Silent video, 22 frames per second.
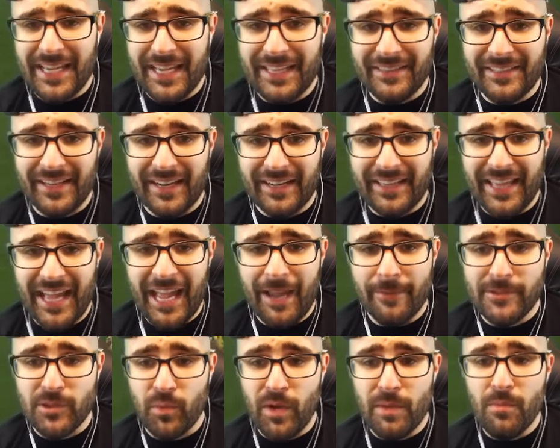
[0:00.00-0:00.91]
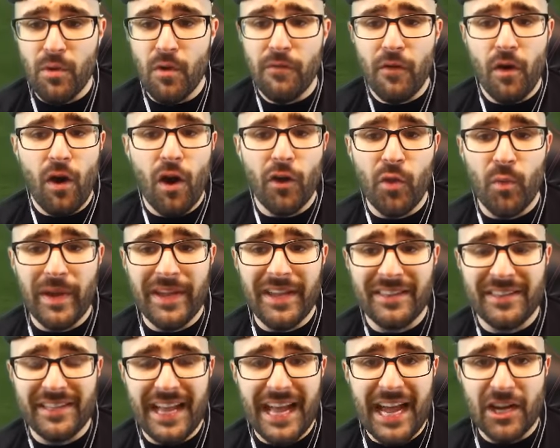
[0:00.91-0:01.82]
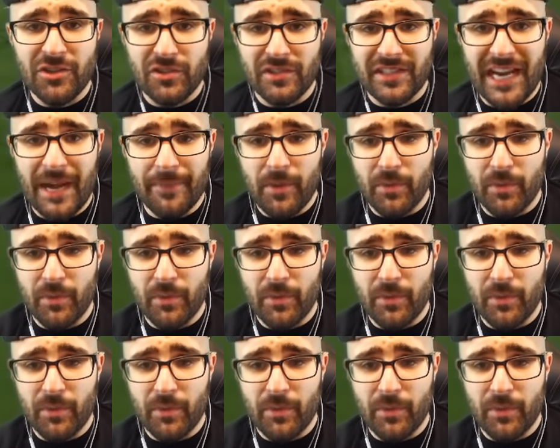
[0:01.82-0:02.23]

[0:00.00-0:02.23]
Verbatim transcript: into the game. So we move all the way into extra time.